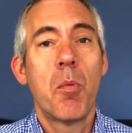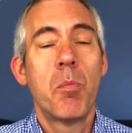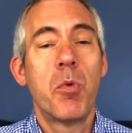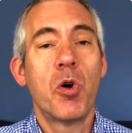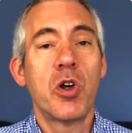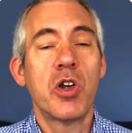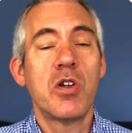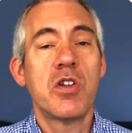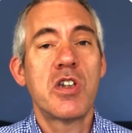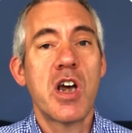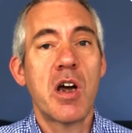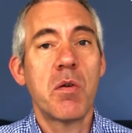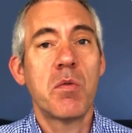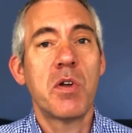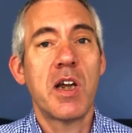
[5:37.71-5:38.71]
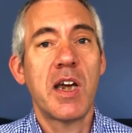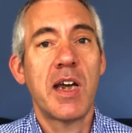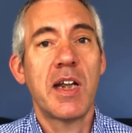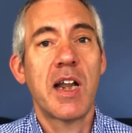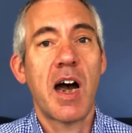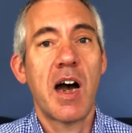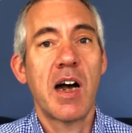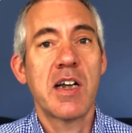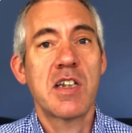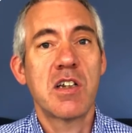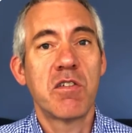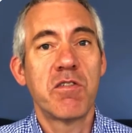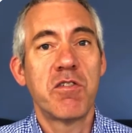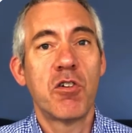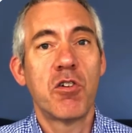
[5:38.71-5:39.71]
but you don't need
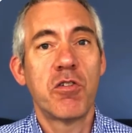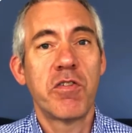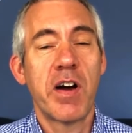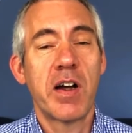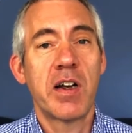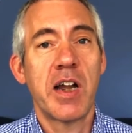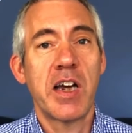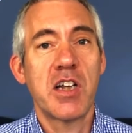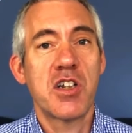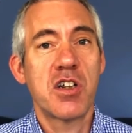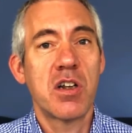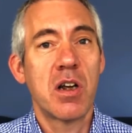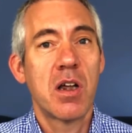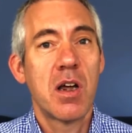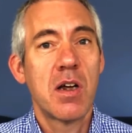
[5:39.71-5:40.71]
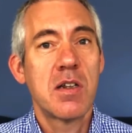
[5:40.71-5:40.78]
ITIL 4 Foundation